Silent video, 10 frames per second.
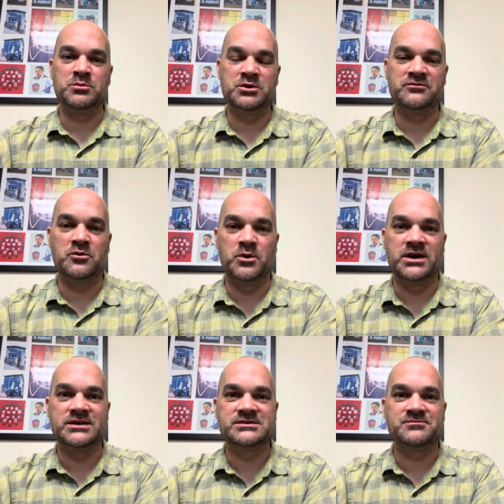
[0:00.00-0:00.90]
beautiful
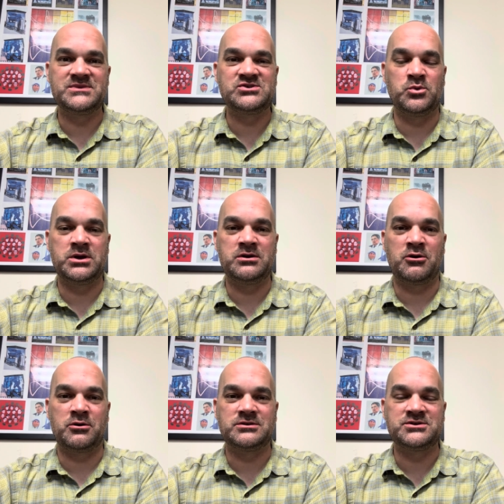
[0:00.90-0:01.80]
ways. So we
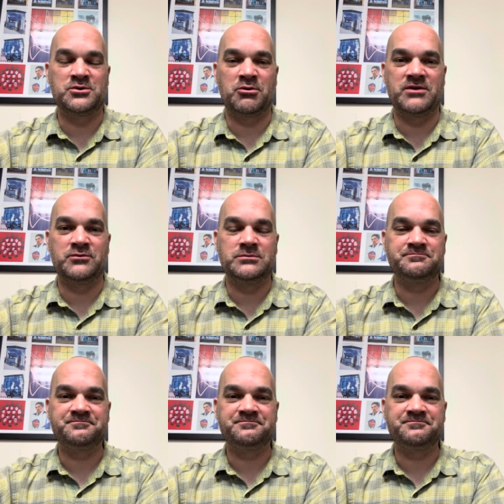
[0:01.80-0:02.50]
are so grateful.